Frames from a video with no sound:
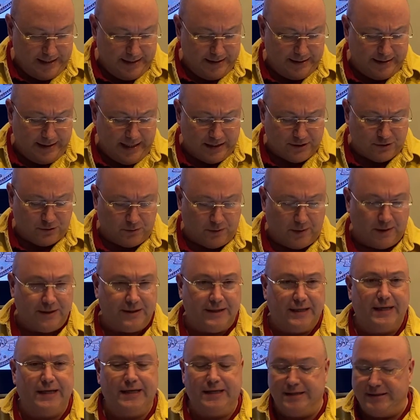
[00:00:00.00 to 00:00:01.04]
the next
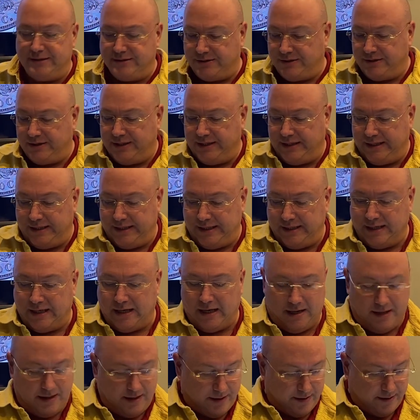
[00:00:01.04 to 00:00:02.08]
one is the
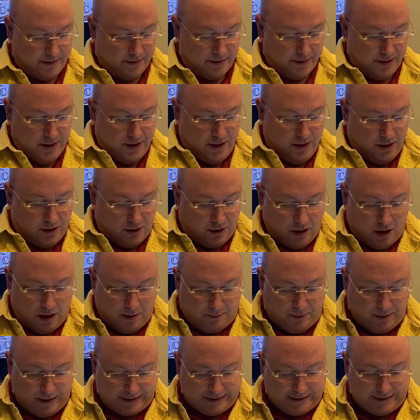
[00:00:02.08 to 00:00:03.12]
uh,
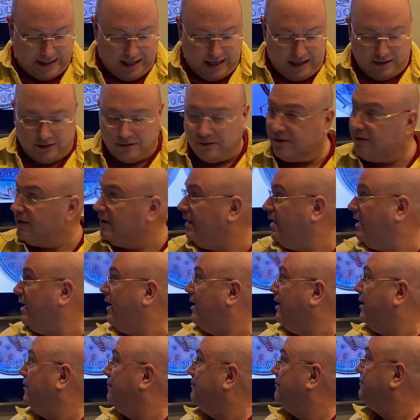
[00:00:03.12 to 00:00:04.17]
dollar.
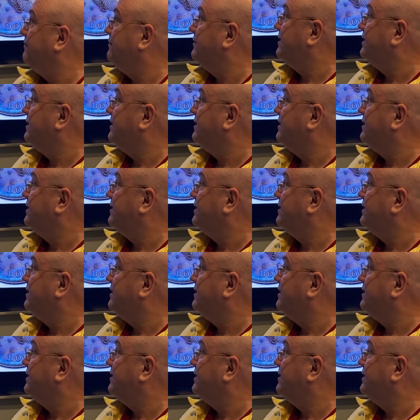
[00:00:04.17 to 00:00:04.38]
Um,